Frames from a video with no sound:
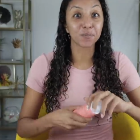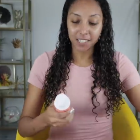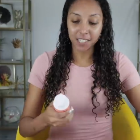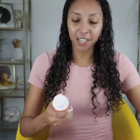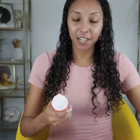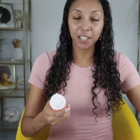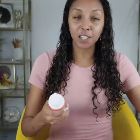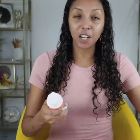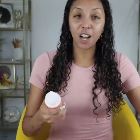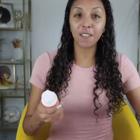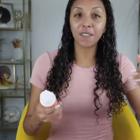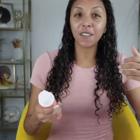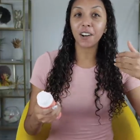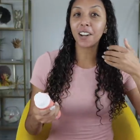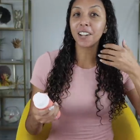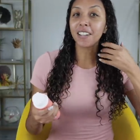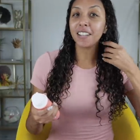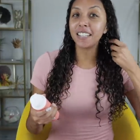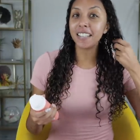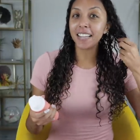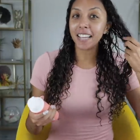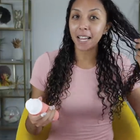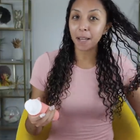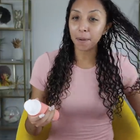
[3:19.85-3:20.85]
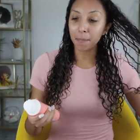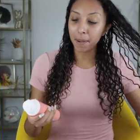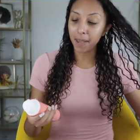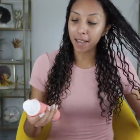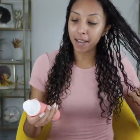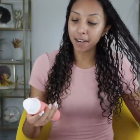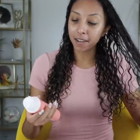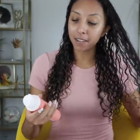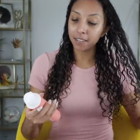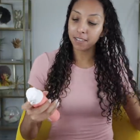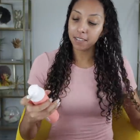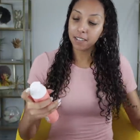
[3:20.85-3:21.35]
Starting off on damp
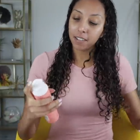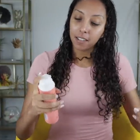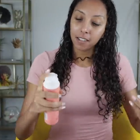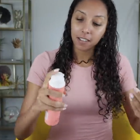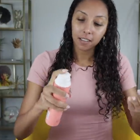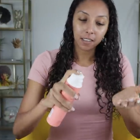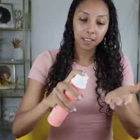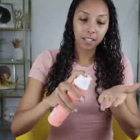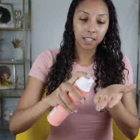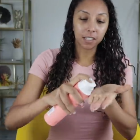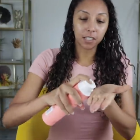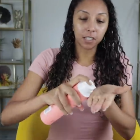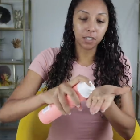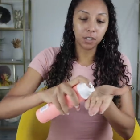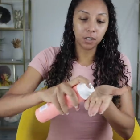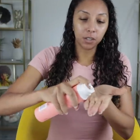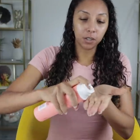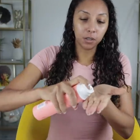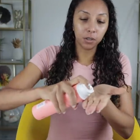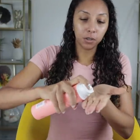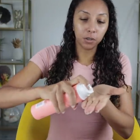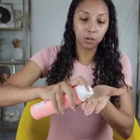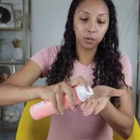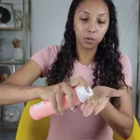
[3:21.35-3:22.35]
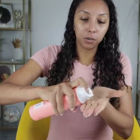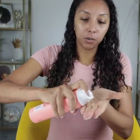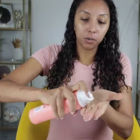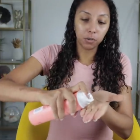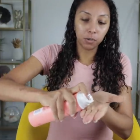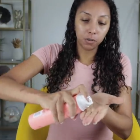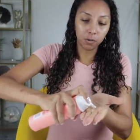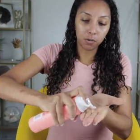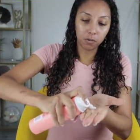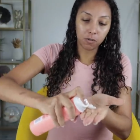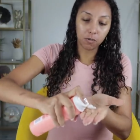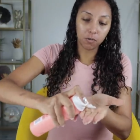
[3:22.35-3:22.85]
hair, let's do
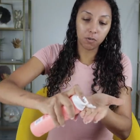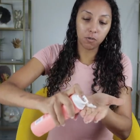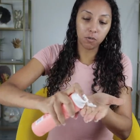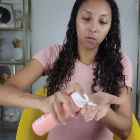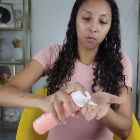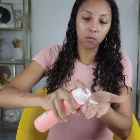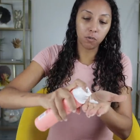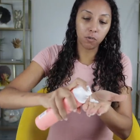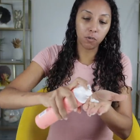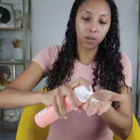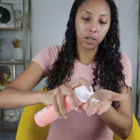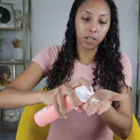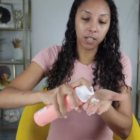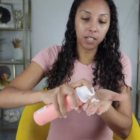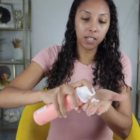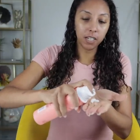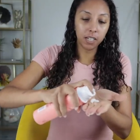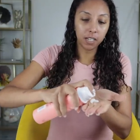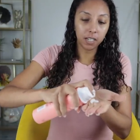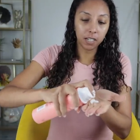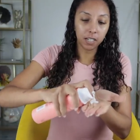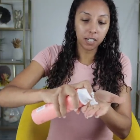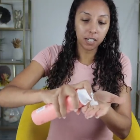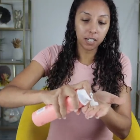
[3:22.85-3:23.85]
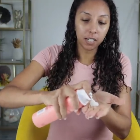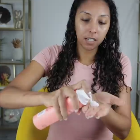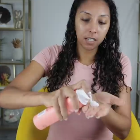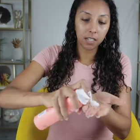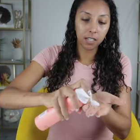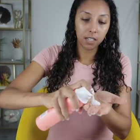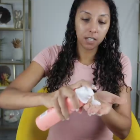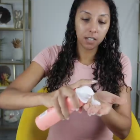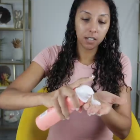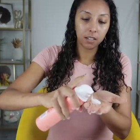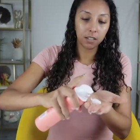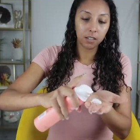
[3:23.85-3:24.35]
one,
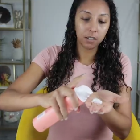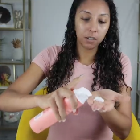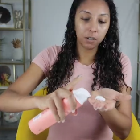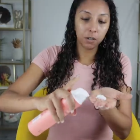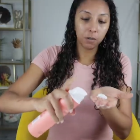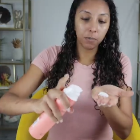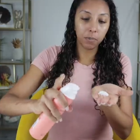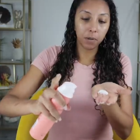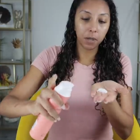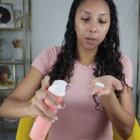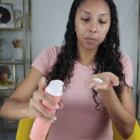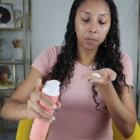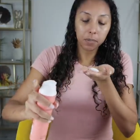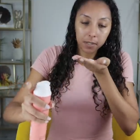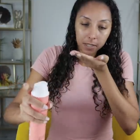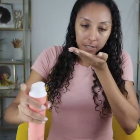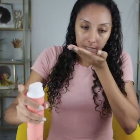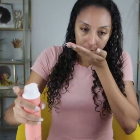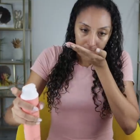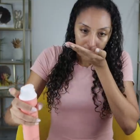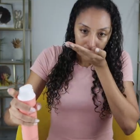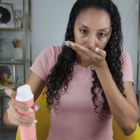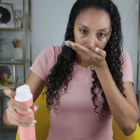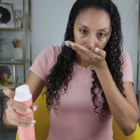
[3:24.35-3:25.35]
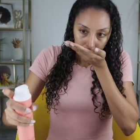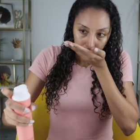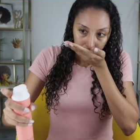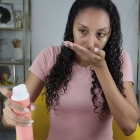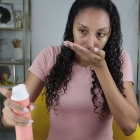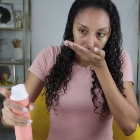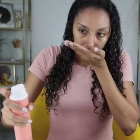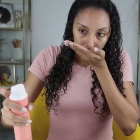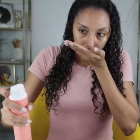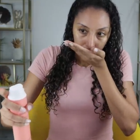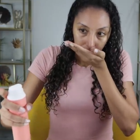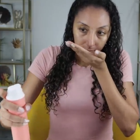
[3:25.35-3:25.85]
two pumps.
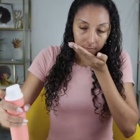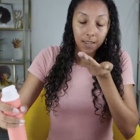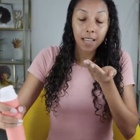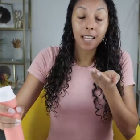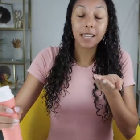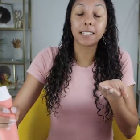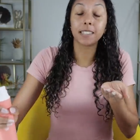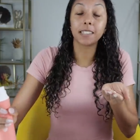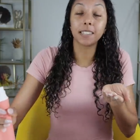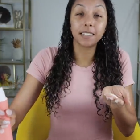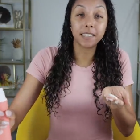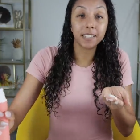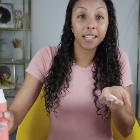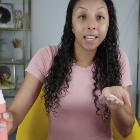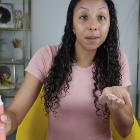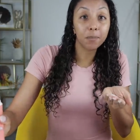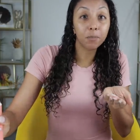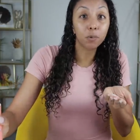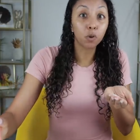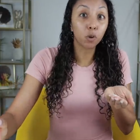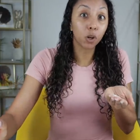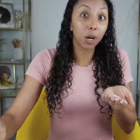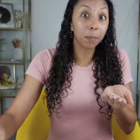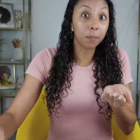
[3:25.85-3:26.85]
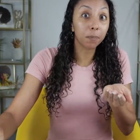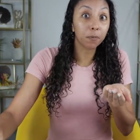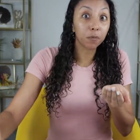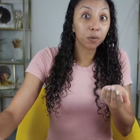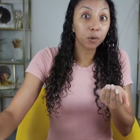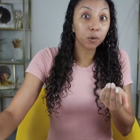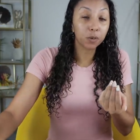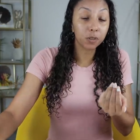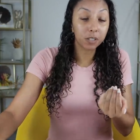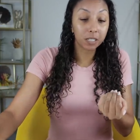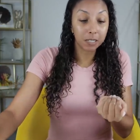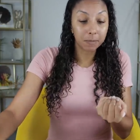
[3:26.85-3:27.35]
Has the same
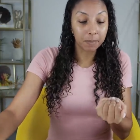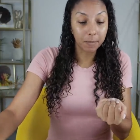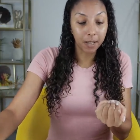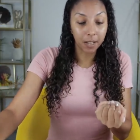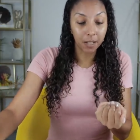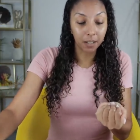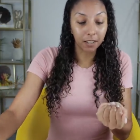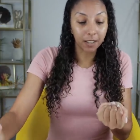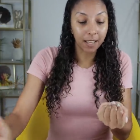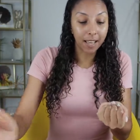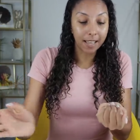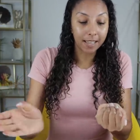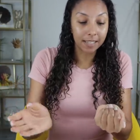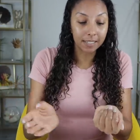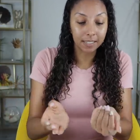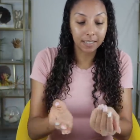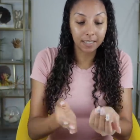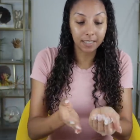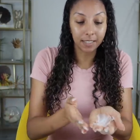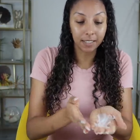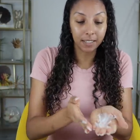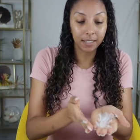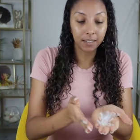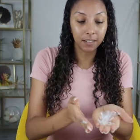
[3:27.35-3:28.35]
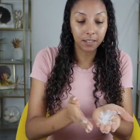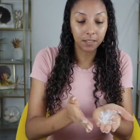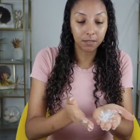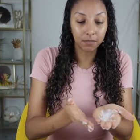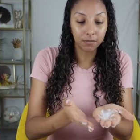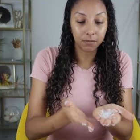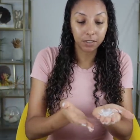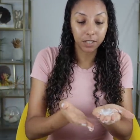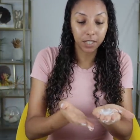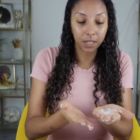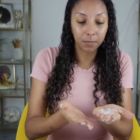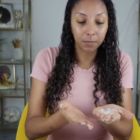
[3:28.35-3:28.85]
grapefruit smell as the
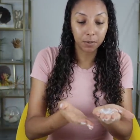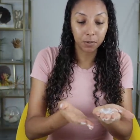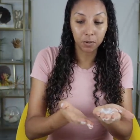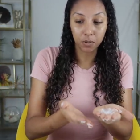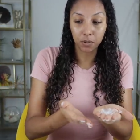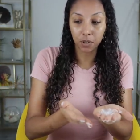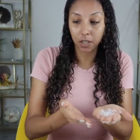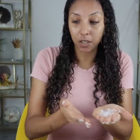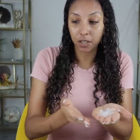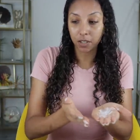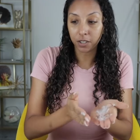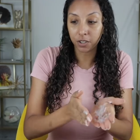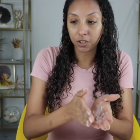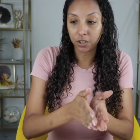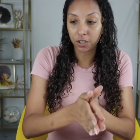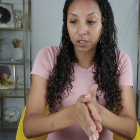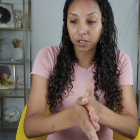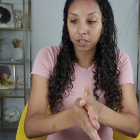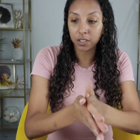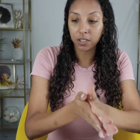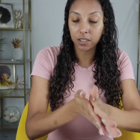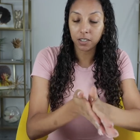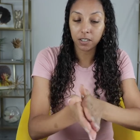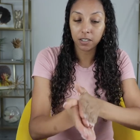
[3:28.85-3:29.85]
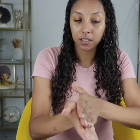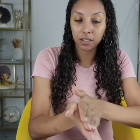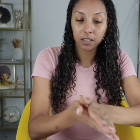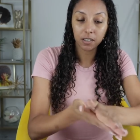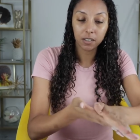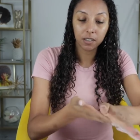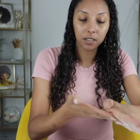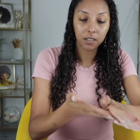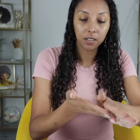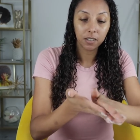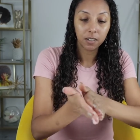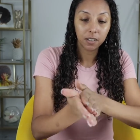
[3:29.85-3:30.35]
shampoo and conditioner.
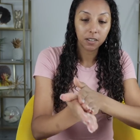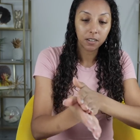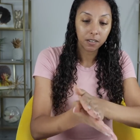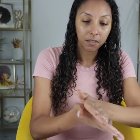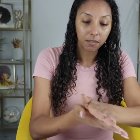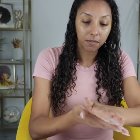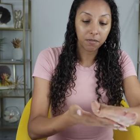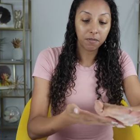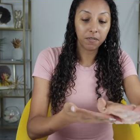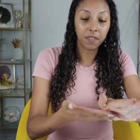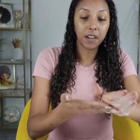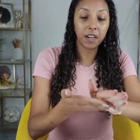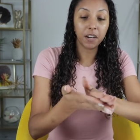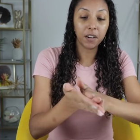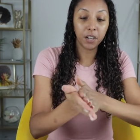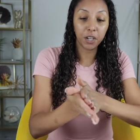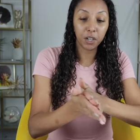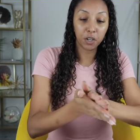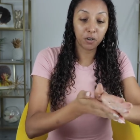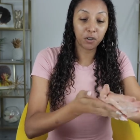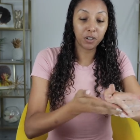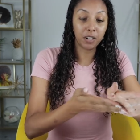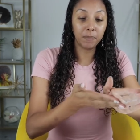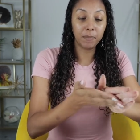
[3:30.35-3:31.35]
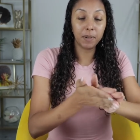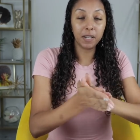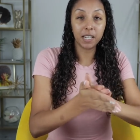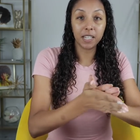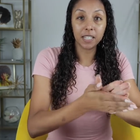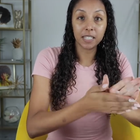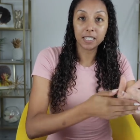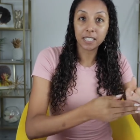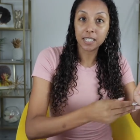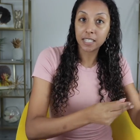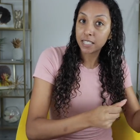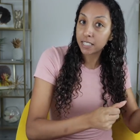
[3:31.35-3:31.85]
Very creamy
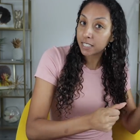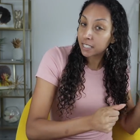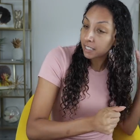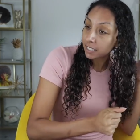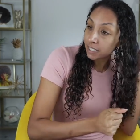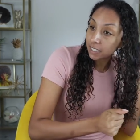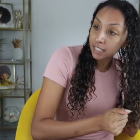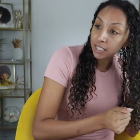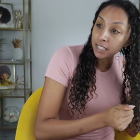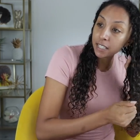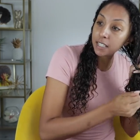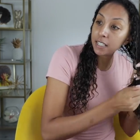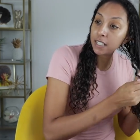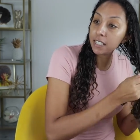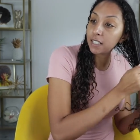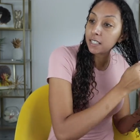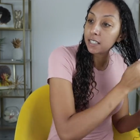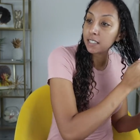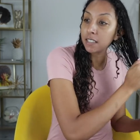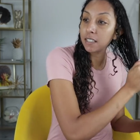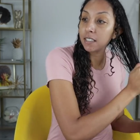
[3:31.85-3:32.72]
consistency.